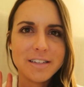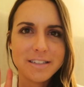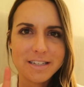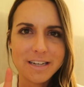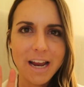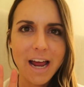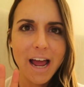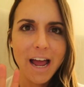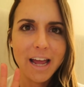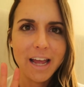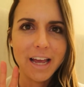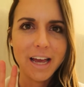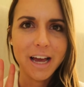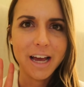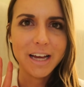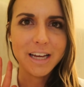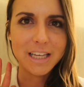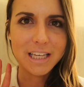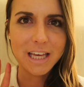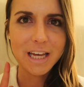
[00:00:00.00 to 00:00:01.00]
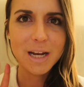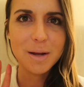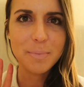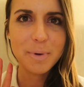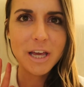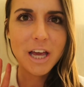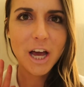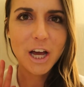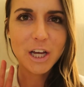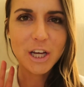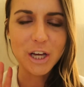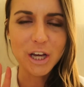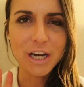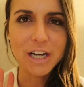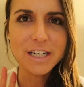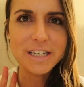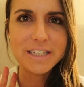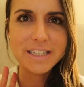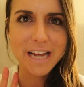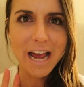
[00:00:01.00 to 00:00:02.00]
today, gonna be a
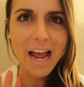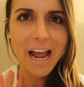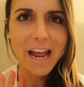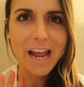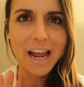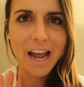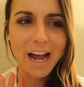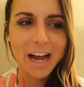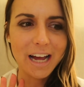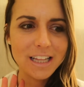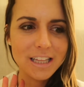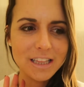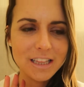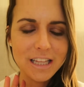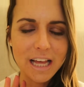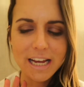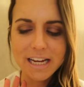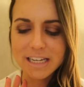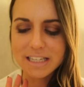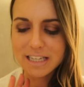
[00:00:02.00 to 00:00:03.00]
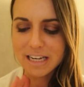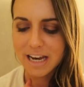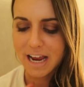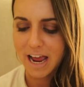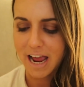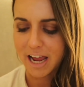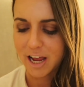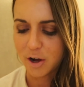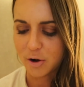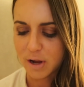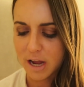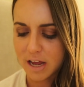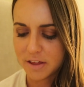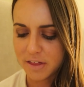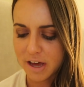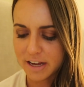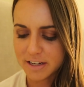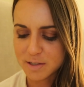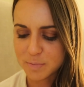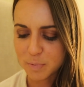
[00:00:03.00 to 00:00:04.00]
good day. I like today, okay?
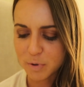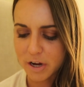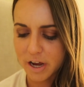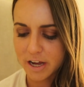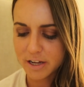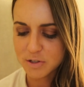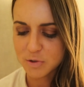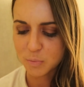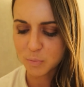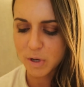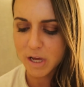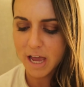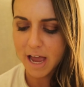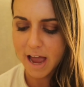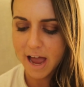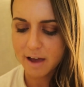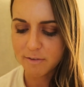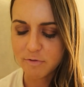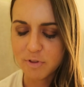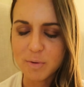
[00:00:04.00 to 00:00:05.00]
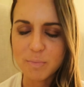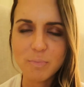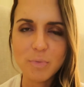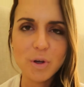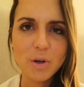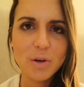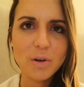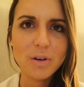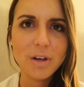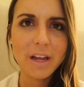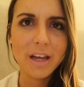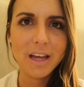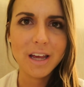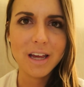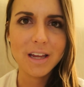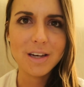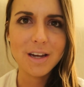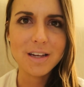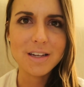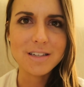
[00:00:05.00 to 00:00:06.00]
That's because we have the moon
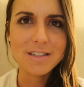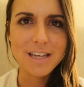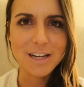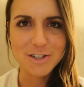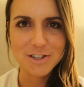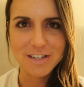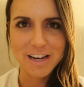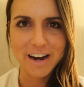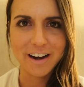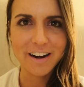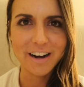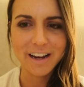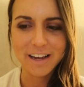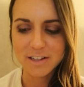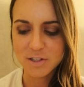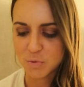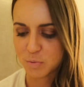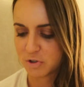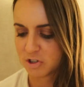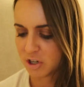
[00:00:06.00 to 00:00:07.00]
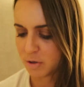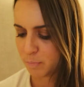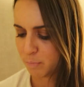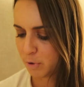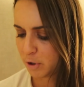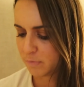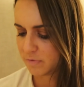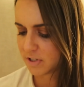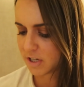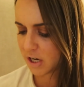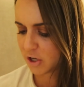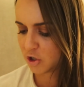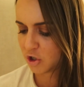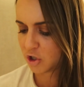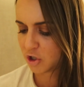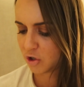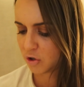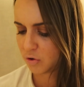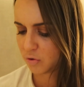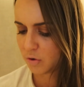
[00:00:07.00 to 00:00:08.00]
in Sagittarius, which it moves
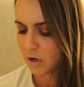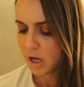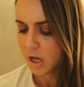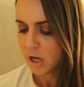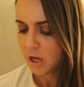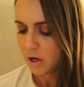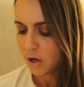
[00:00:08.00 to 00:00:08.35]
into